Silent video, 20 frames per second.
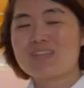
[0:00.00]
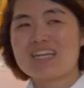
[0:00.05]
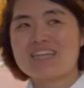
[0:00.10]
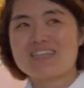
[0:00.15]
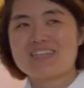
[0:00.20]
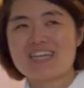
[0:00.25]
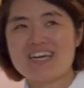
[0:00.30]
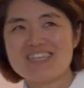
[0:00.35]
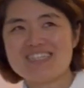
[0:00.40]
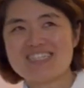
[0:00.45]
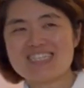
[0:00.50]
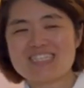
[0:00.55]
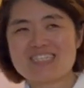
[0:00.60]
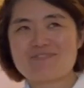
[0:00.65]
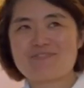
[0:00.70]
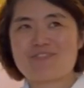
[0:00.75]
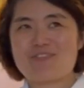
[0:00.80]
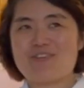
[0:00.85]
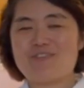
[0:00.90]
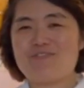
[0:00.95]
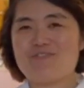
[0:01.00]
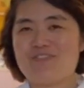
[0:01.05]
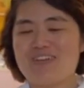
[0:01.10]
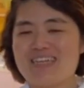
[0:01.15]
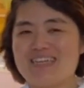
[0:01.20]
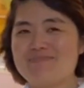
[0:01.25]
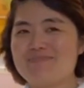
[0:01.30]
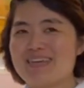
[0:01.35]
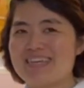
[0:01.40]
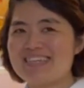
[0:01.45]
Not just for
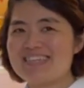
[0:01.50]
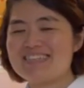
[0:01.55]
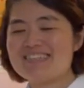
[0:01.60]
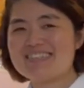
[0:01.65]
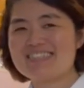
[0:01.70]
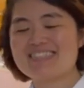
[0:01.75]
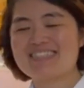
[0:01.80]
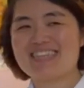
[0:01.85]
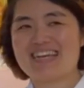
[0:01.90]
females.